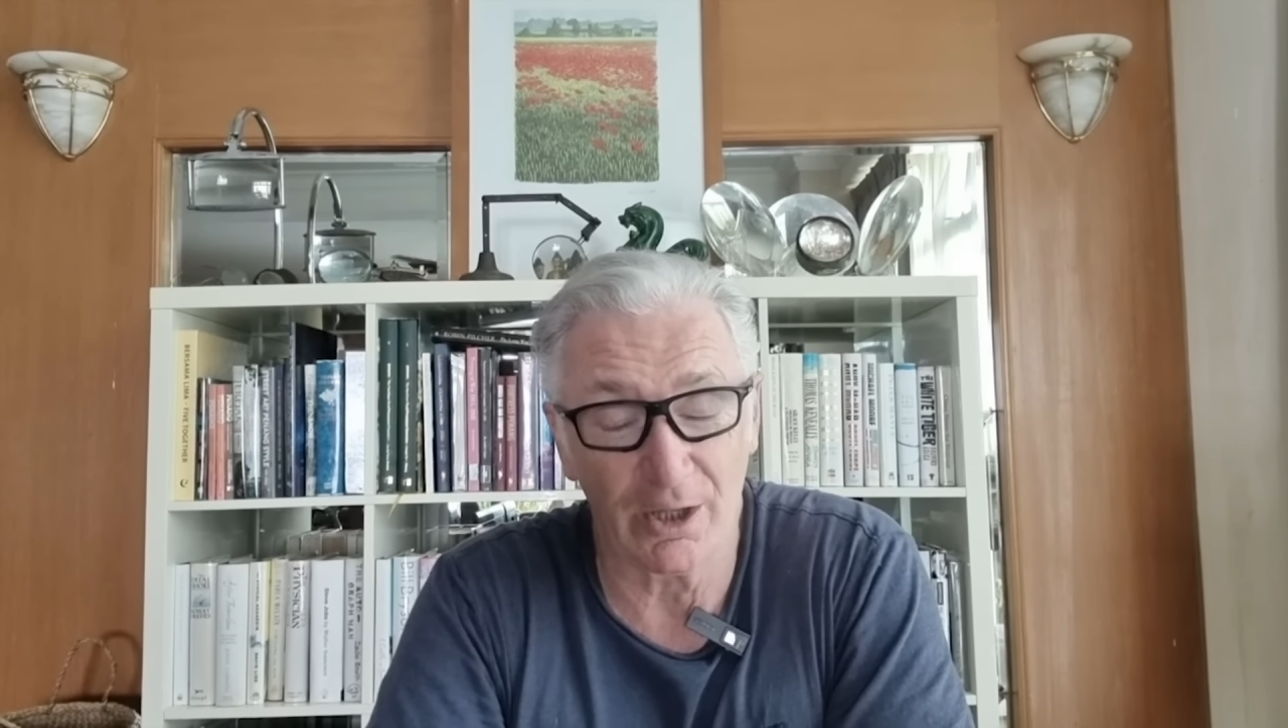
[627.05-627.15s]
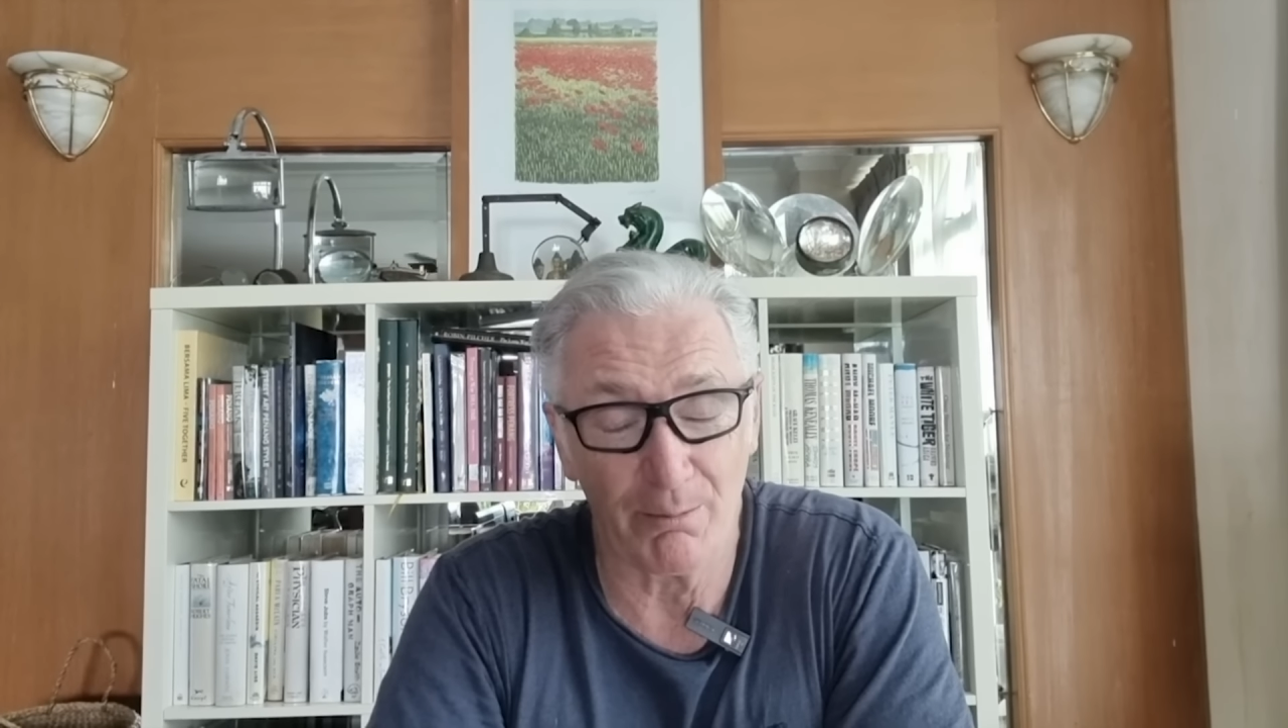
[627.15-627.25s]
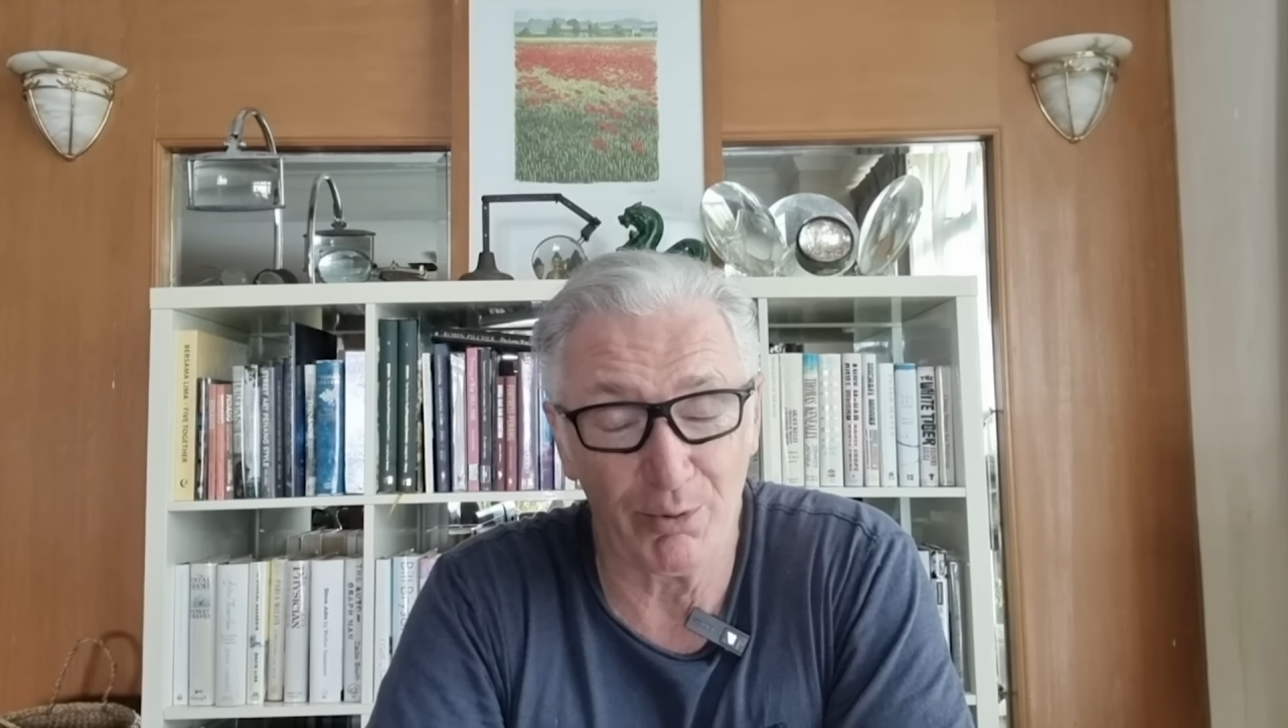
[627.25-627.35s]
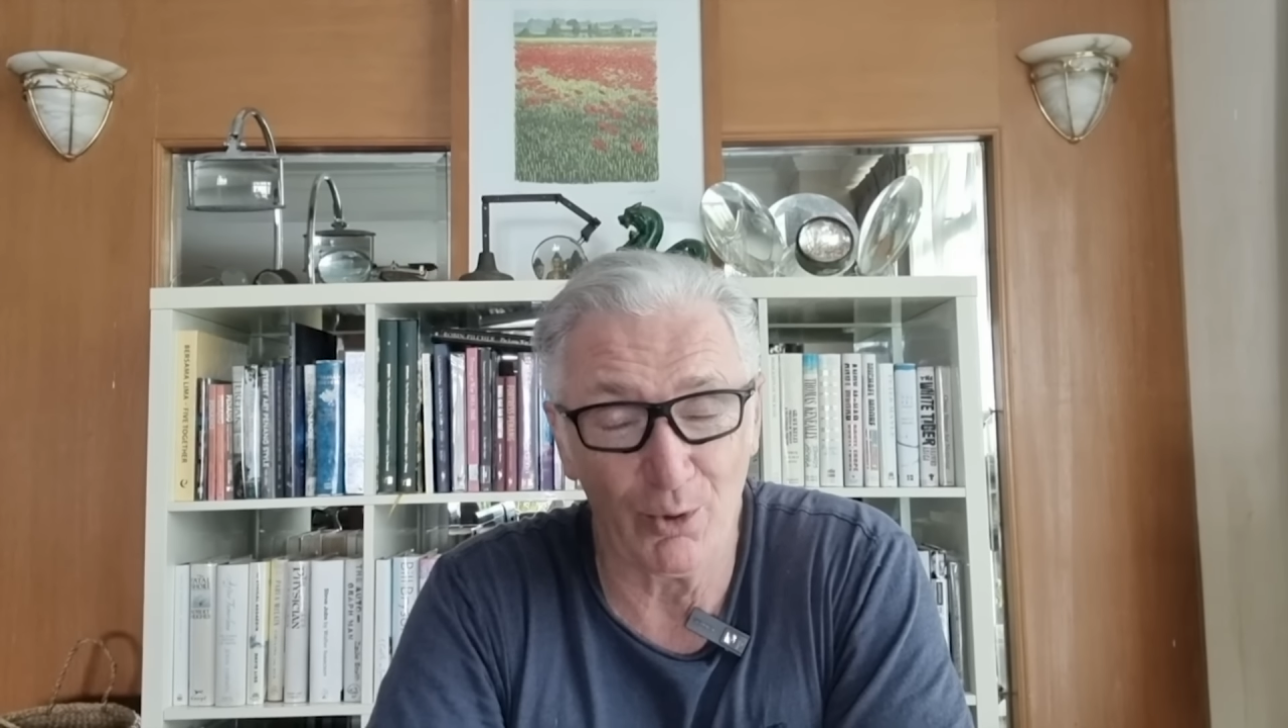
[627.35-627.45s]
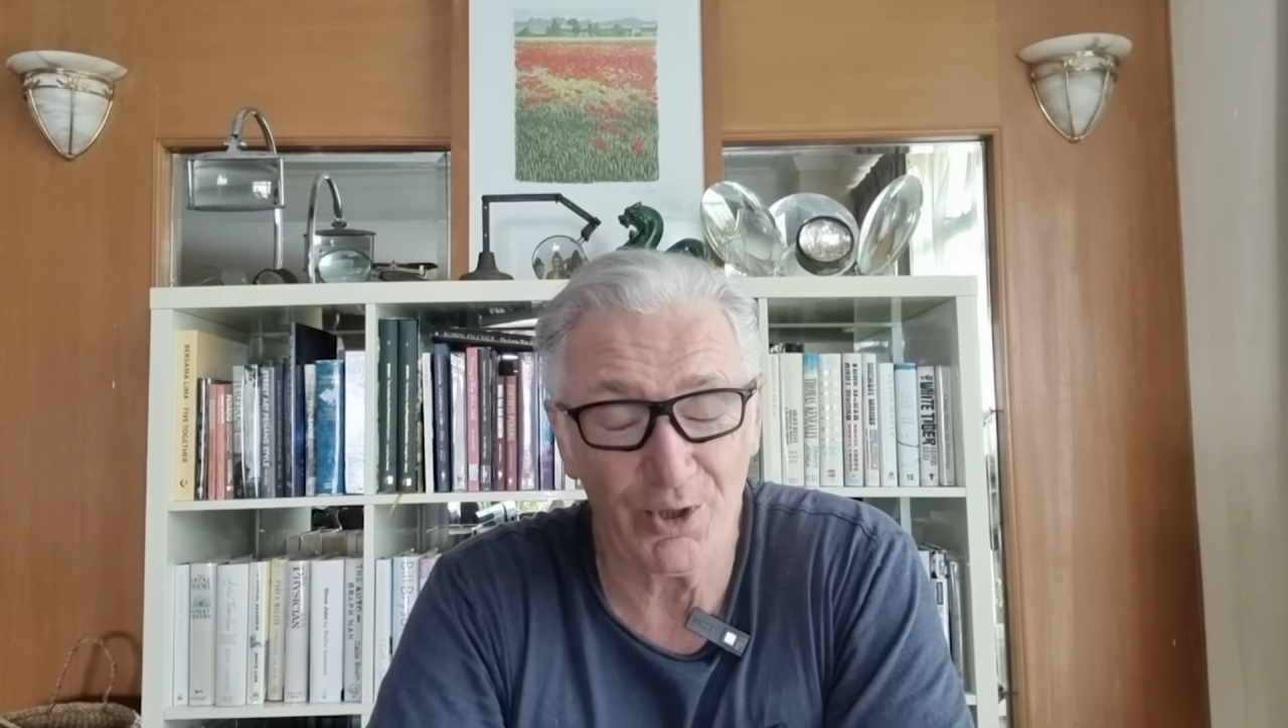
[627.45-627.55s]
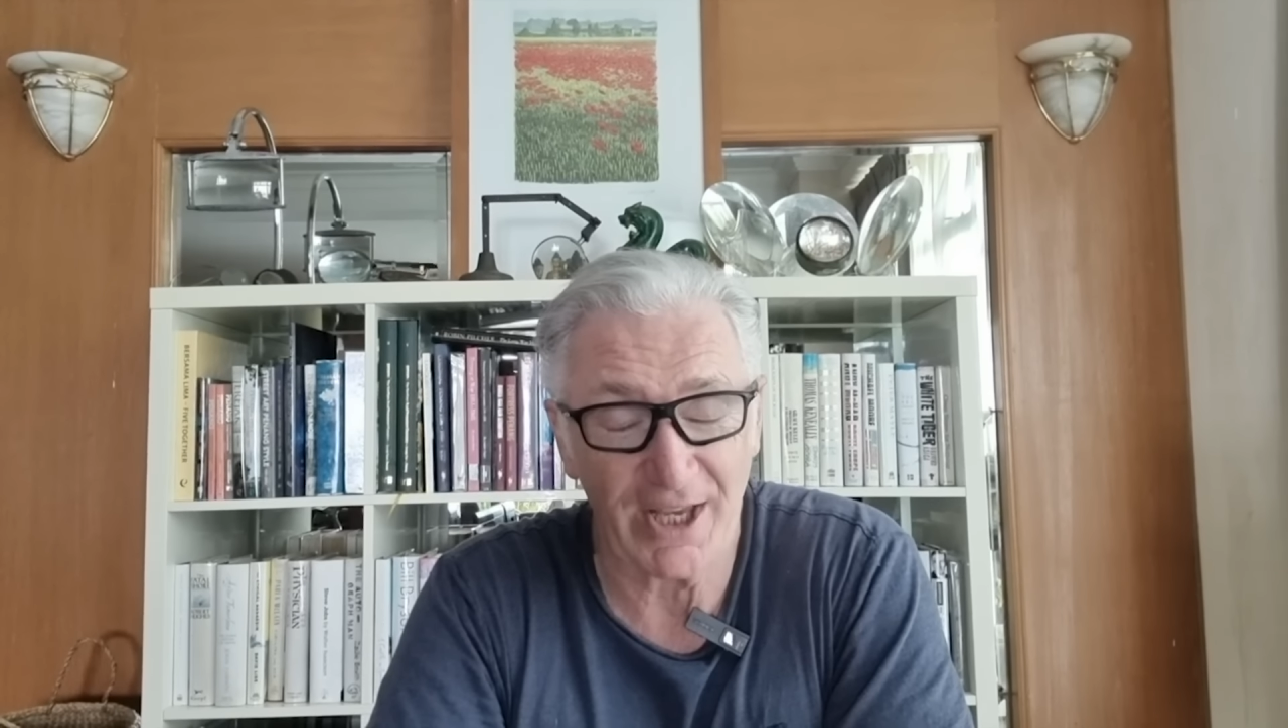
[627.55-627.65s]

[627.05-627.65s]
Lumpur,